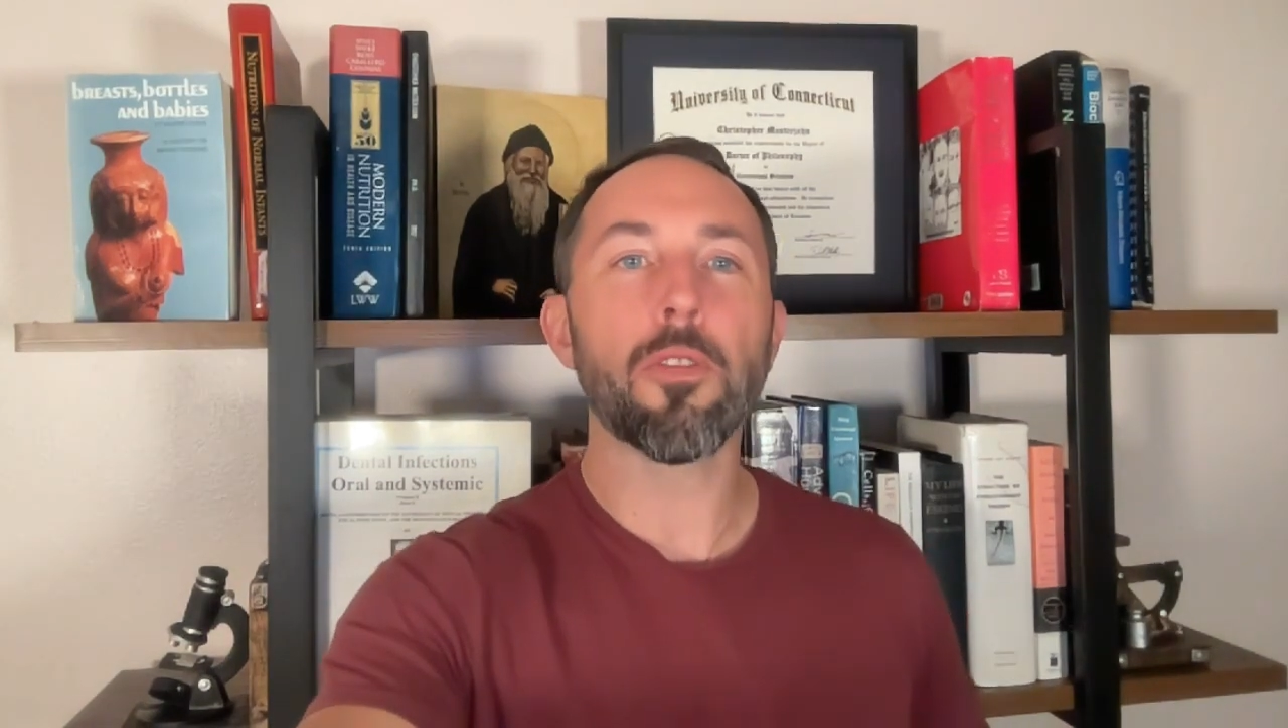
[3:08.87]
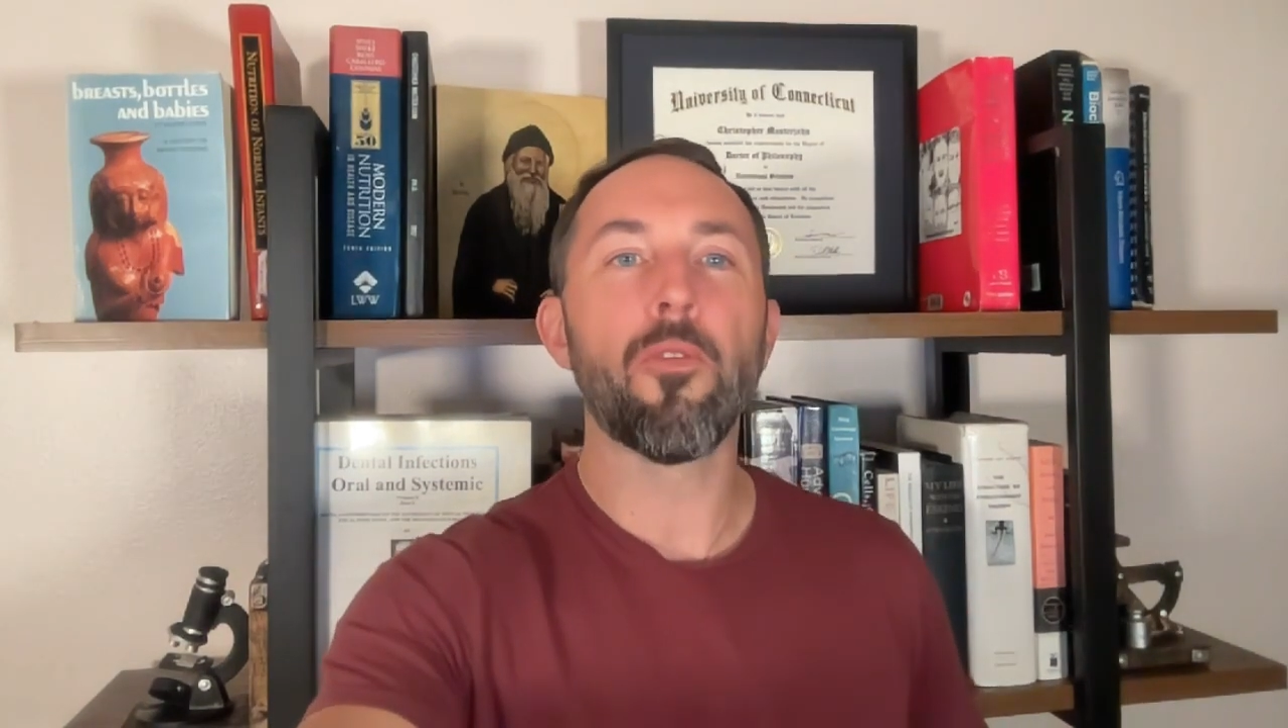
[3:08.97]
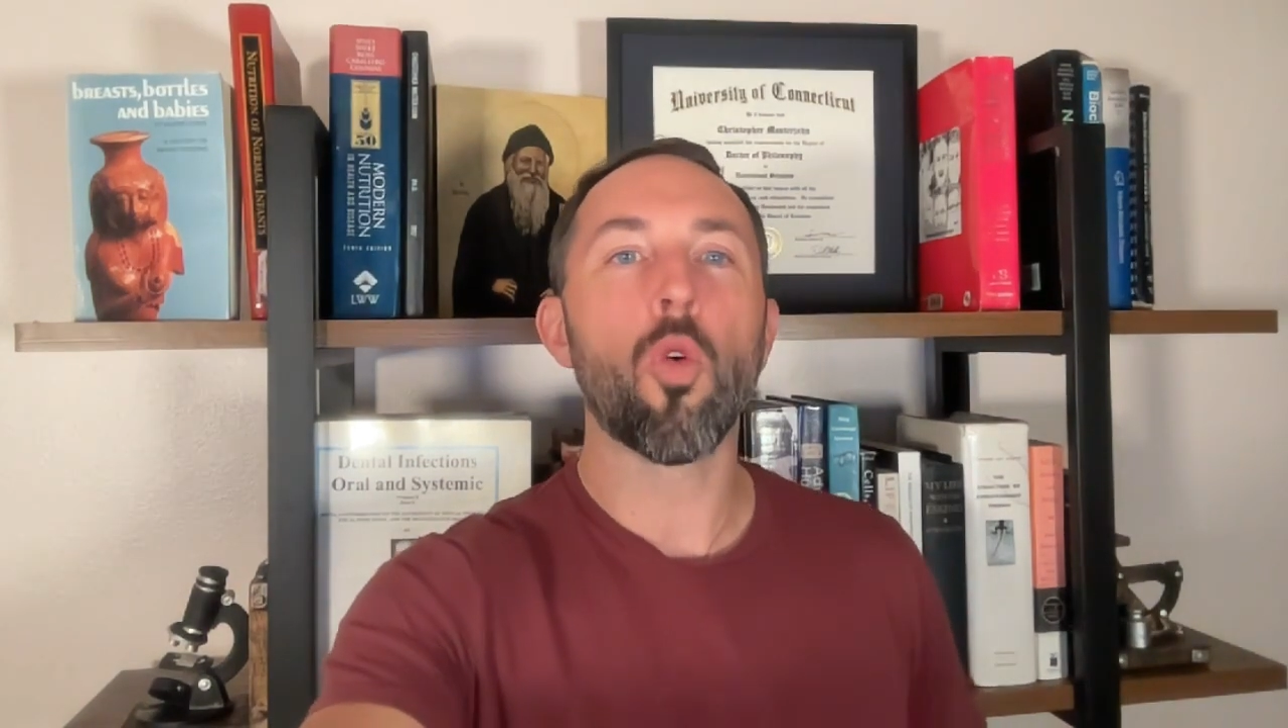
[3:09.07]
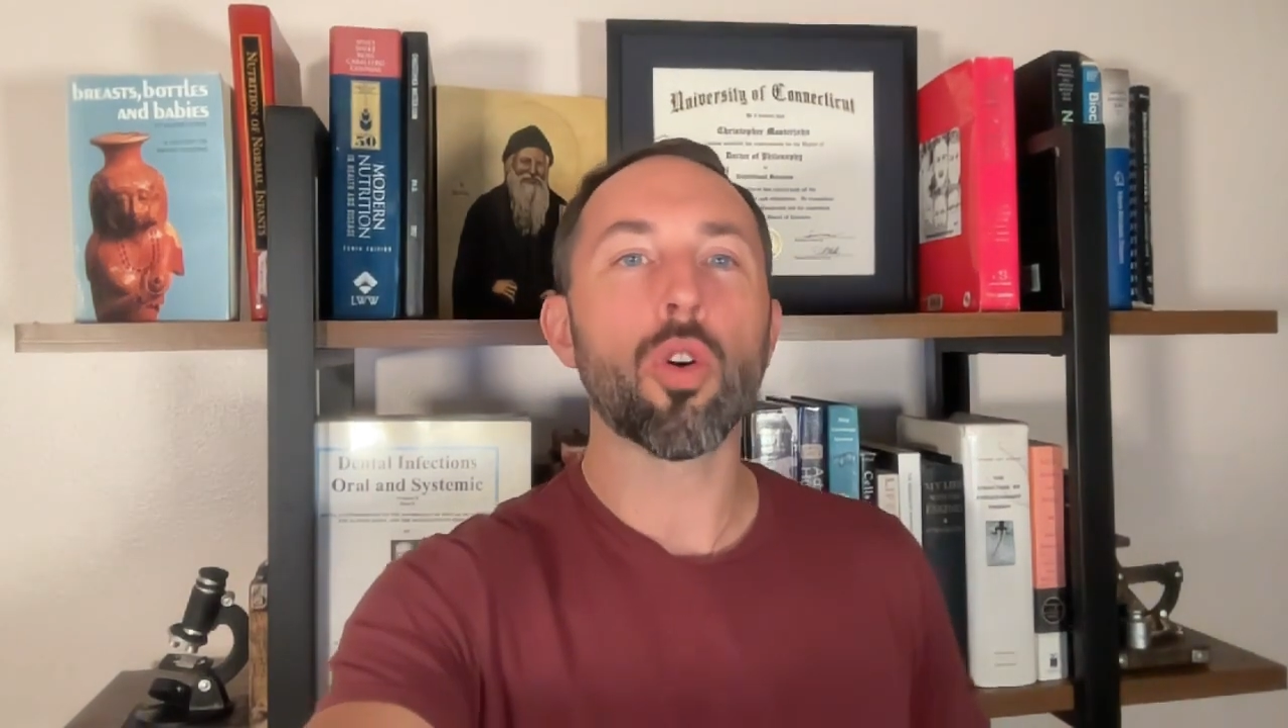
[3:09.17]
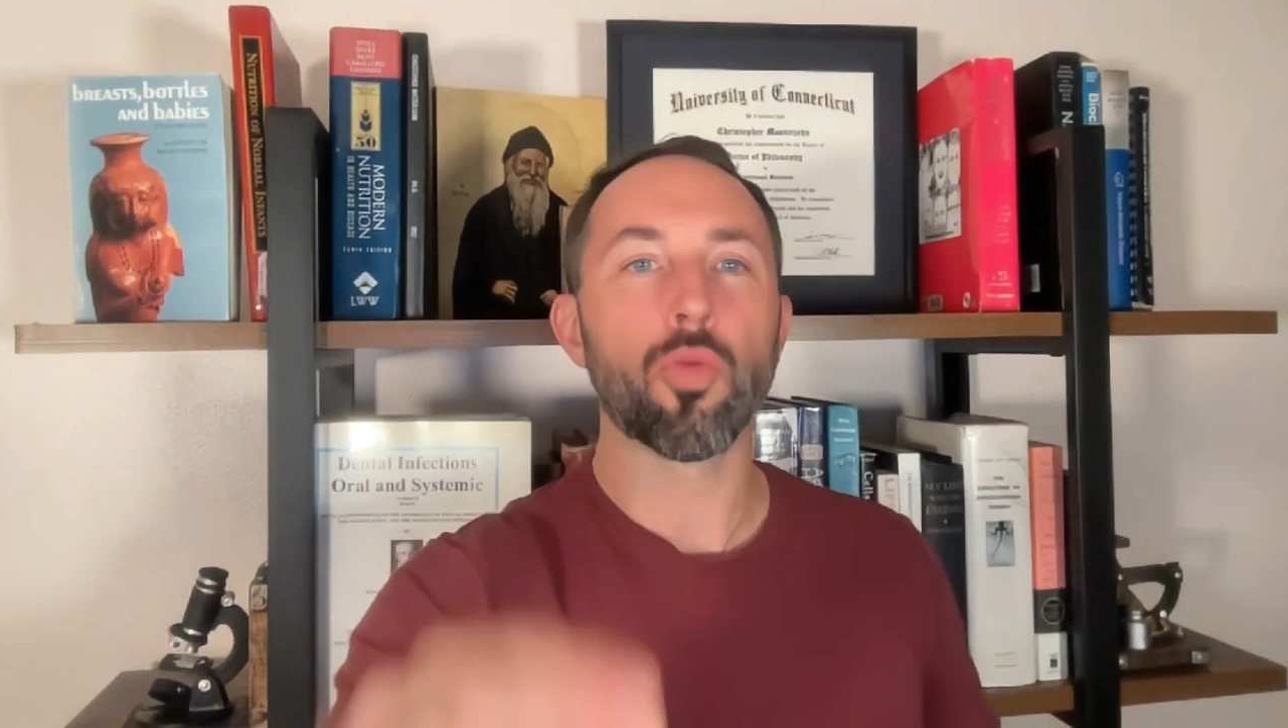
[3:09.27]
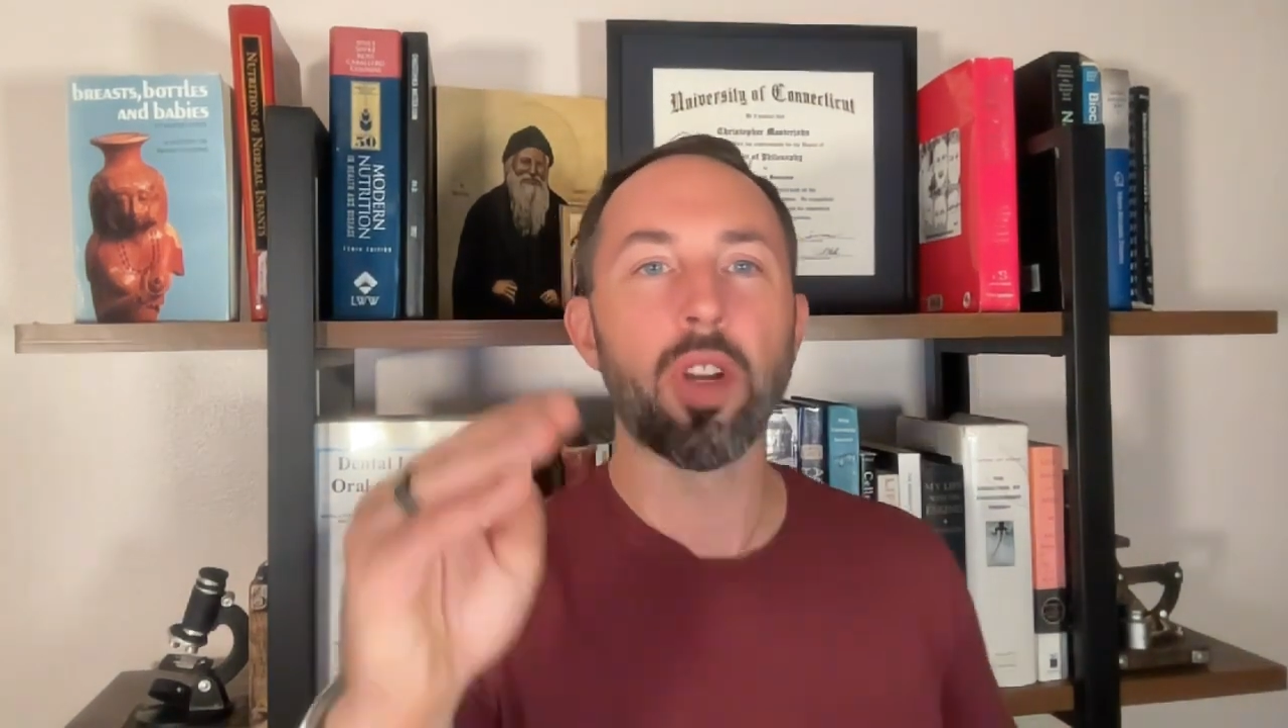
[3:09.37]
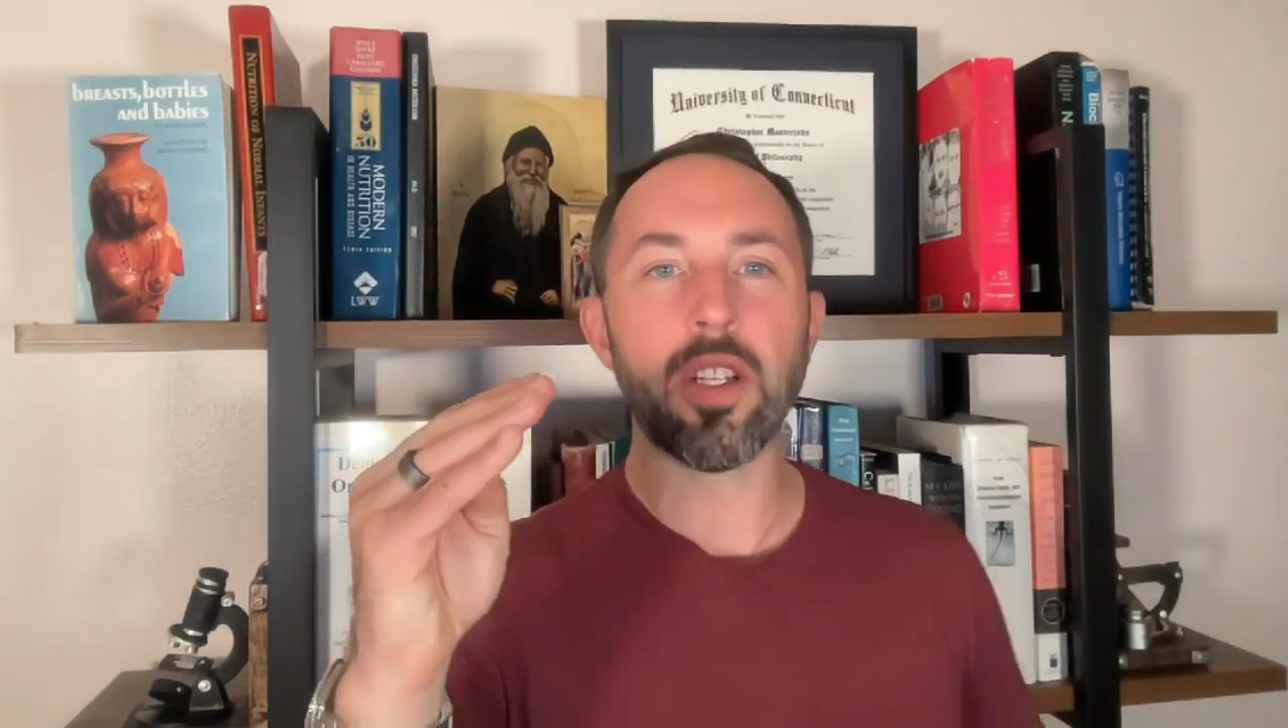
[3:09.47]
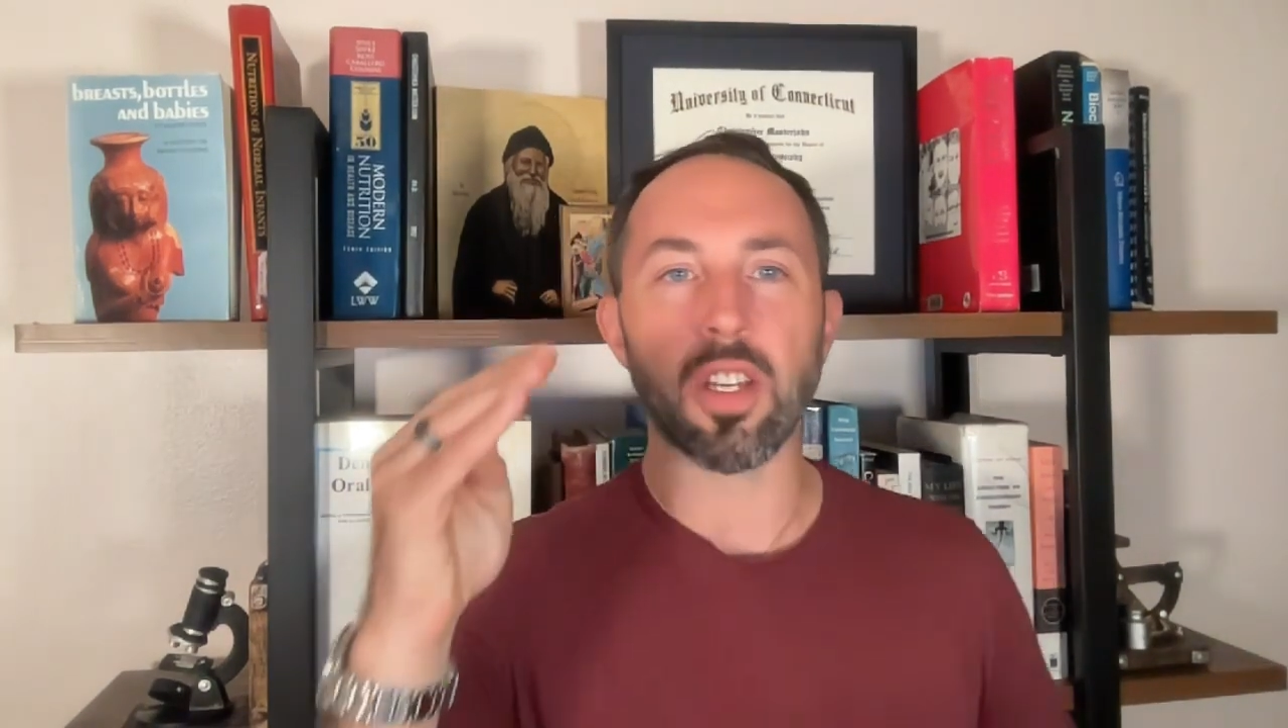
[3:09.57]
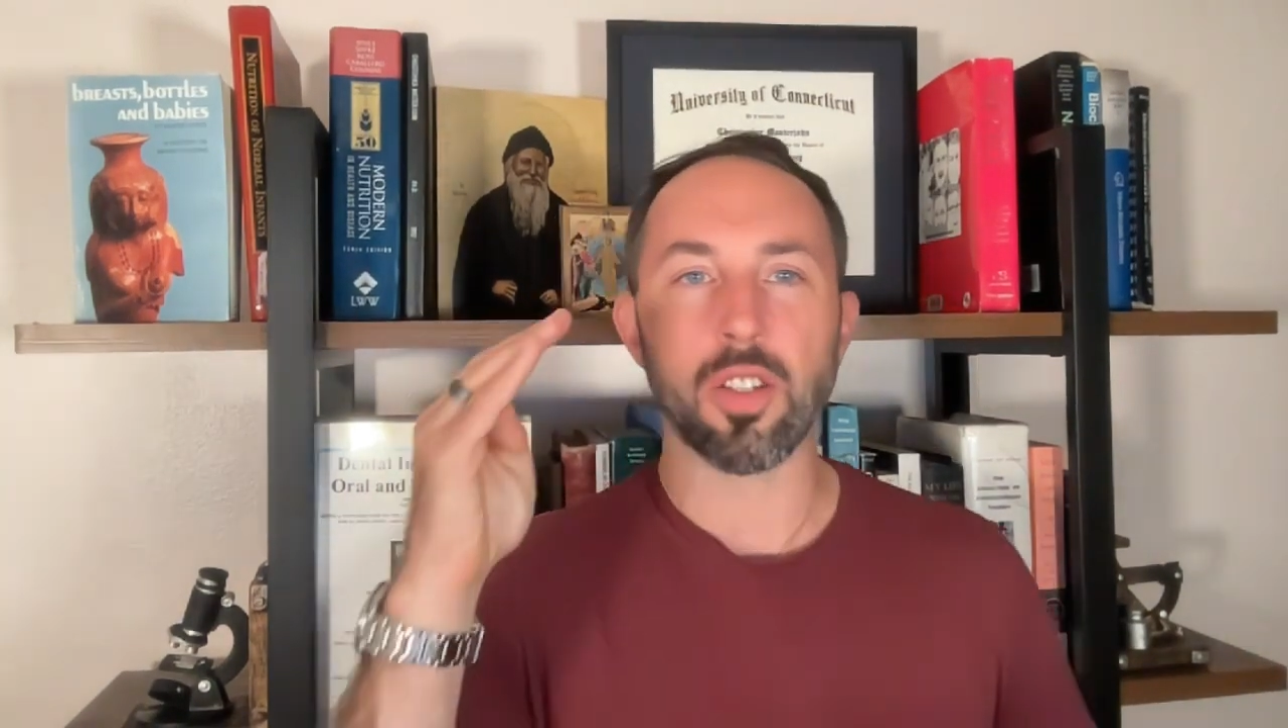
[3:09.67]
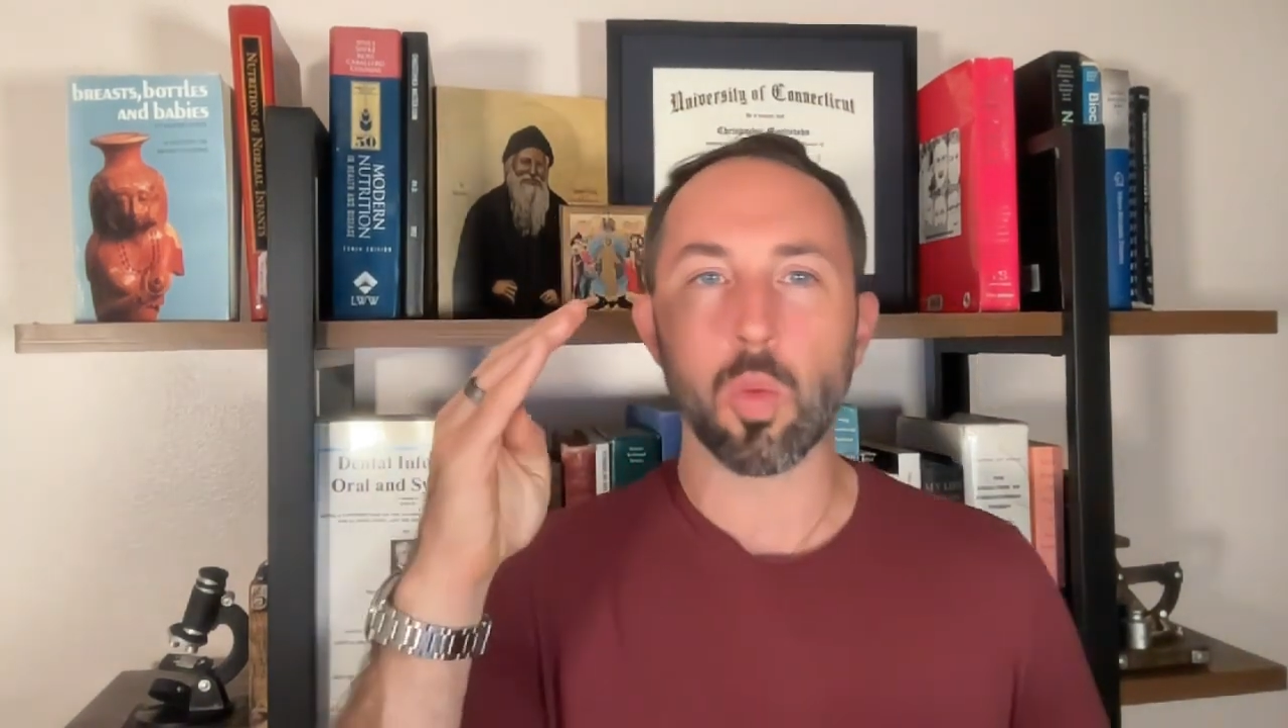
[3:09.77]
four
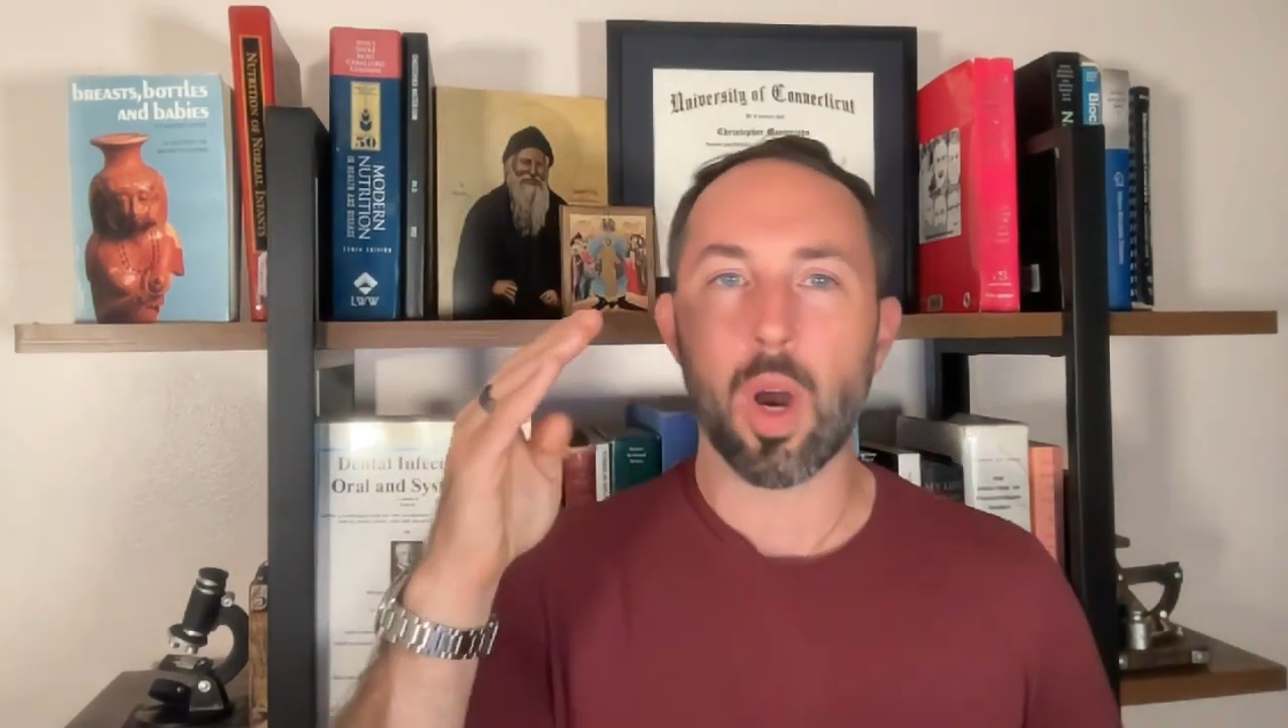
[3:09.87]
reasons